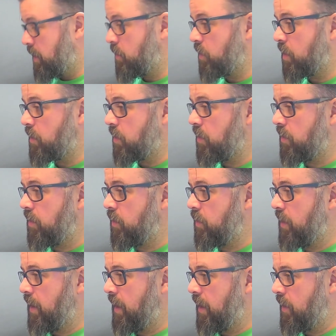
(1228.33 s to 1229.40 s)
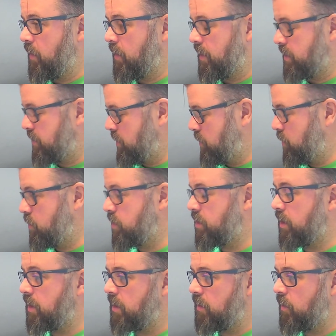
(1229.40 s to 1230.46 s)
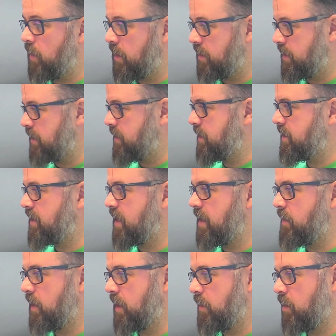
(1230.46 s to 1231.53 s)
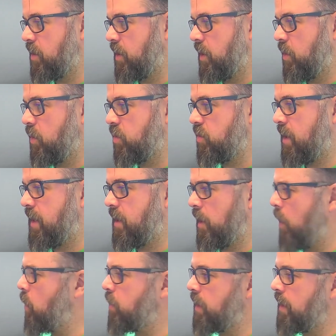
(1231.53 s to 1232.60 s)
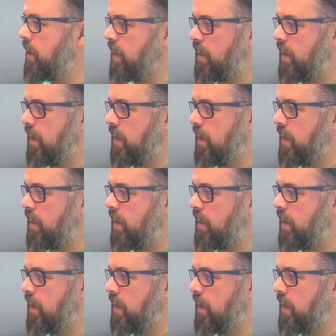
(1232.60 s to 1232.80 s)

what I'm going to do now is use, whilst it's disabled, I'm going to try and load it.